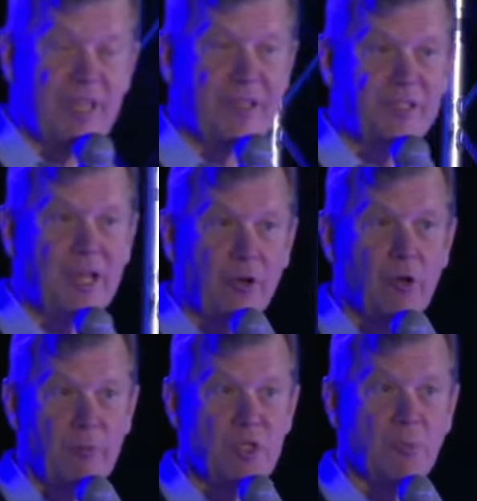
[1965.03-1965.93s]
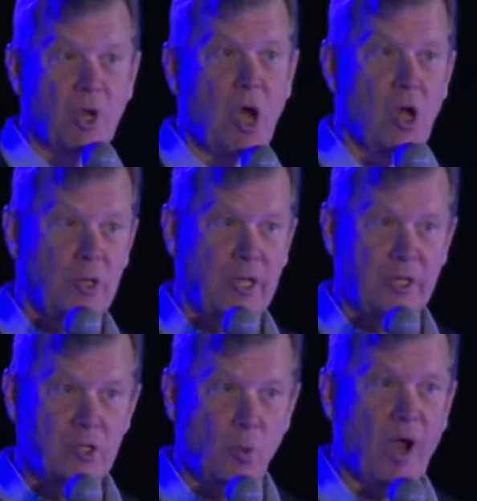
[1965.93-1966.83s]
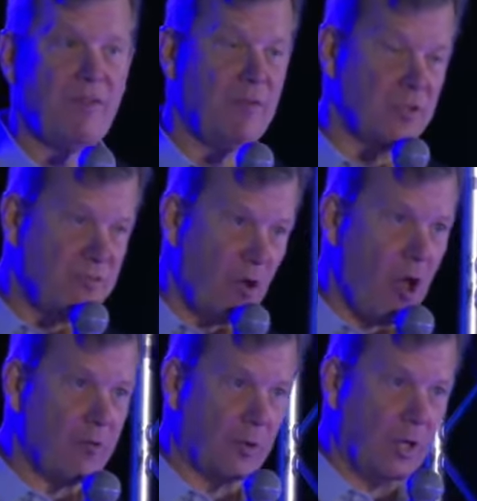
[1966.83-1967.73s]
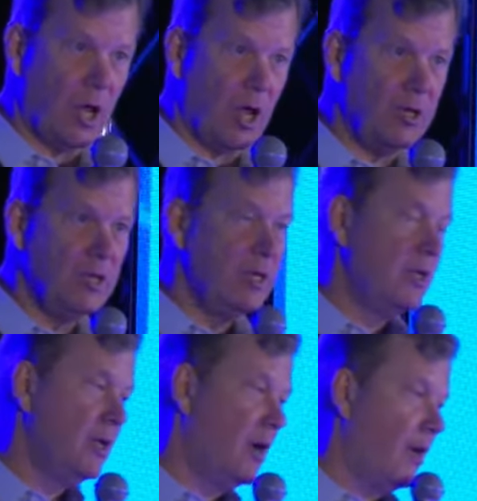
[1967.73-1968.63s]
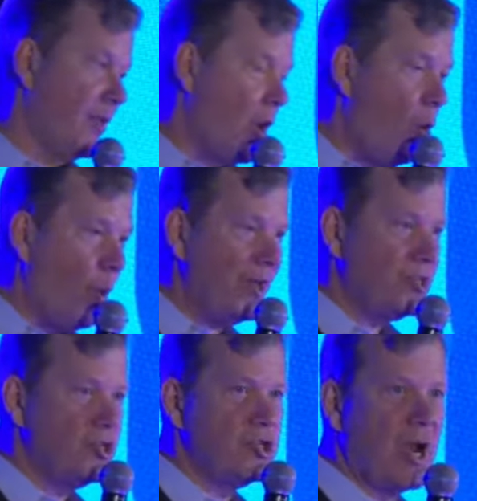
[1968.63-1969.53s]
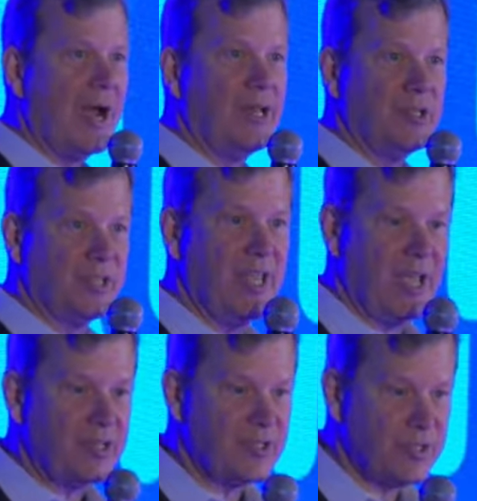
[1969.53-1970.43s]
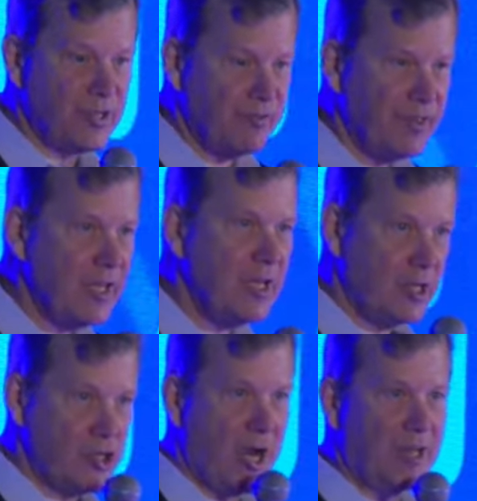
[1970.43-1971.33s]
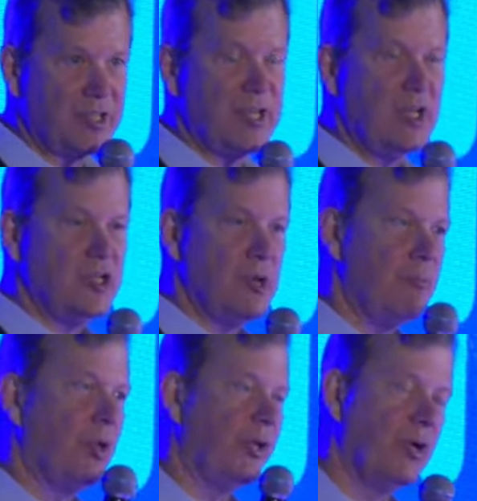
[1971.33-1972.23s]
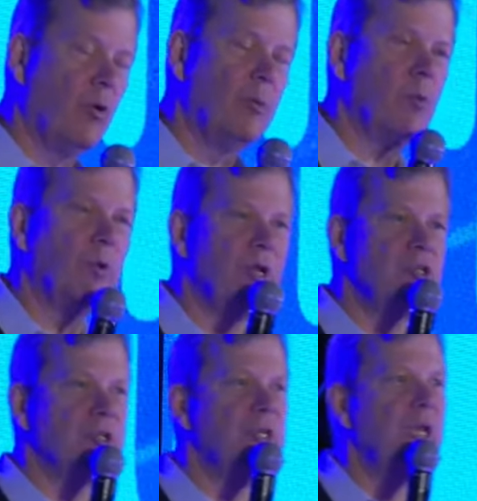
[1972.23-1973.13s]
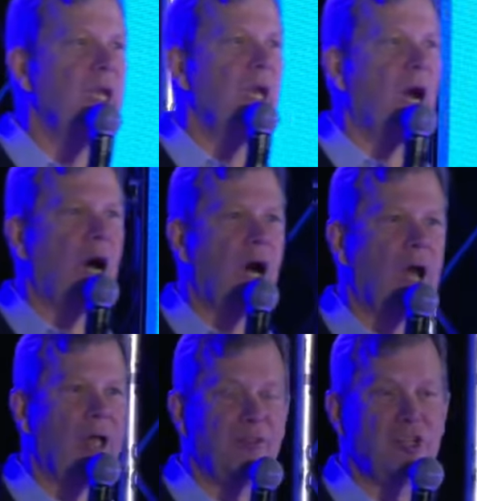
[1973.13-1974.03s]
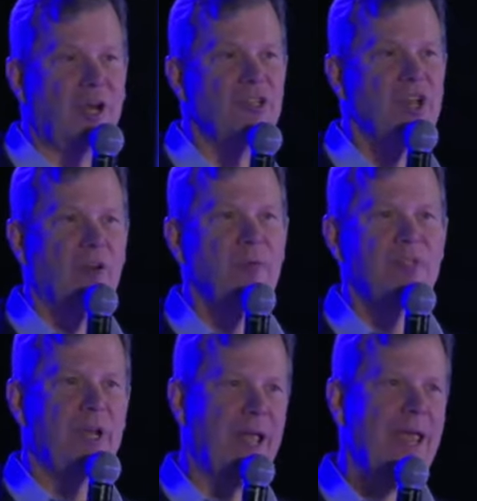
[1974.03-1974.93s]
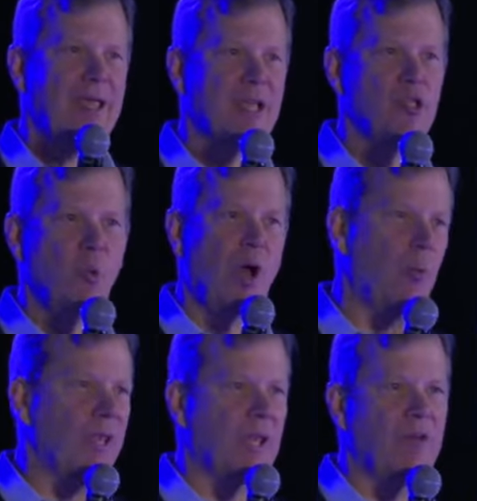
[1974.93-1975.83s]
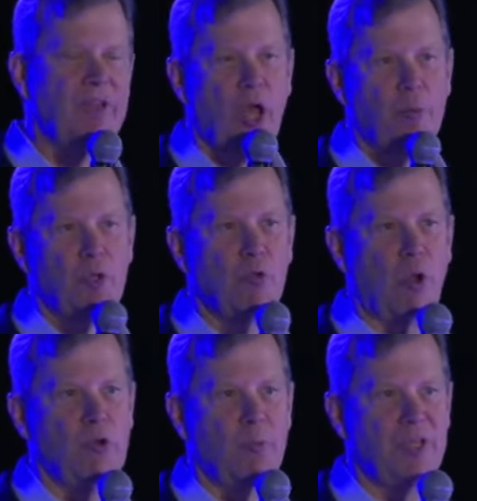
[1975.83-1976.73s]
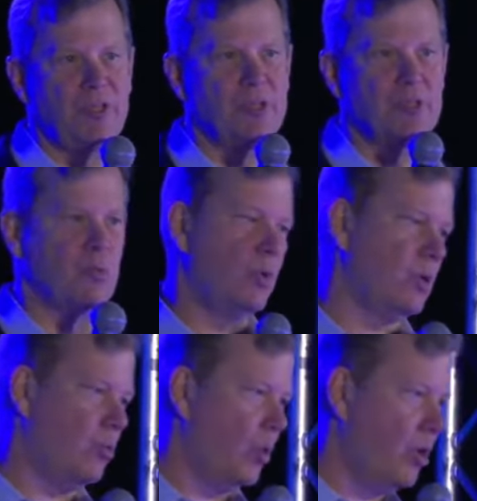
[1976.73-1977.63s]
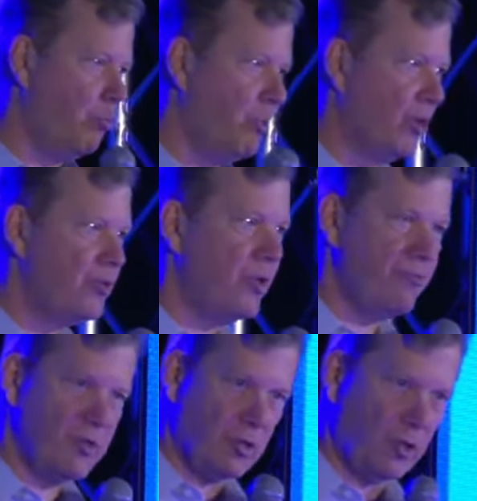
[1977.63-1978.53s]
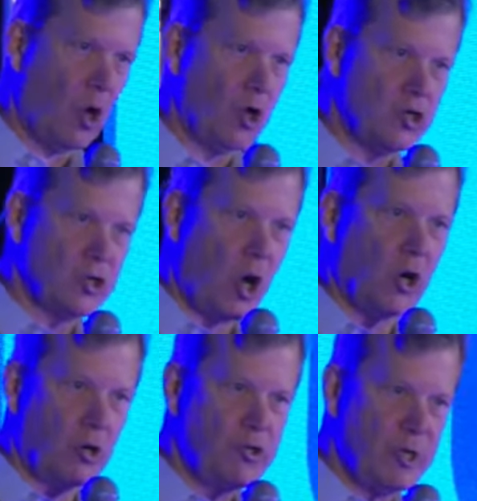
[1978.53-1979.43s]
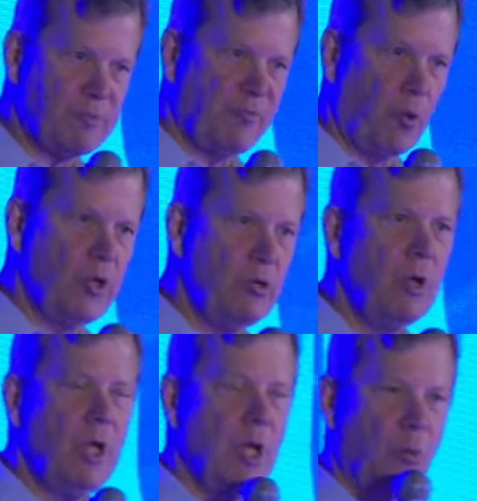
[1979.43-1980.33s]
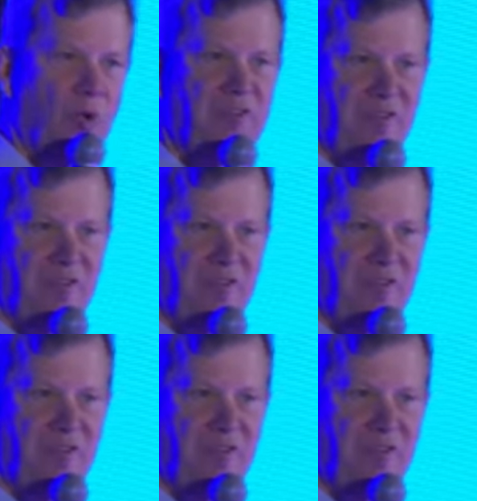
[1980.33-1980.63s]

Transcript: then Senator Mitch McConnell and his wife and his father in law uh, they all went to China as guests of the uh, China State Shipbuilding Corporation. Uh, and the Chinese government said, hey, guess what? We'd love to help you grow your business. We'll, we'll build the large cargo ships for you, we'll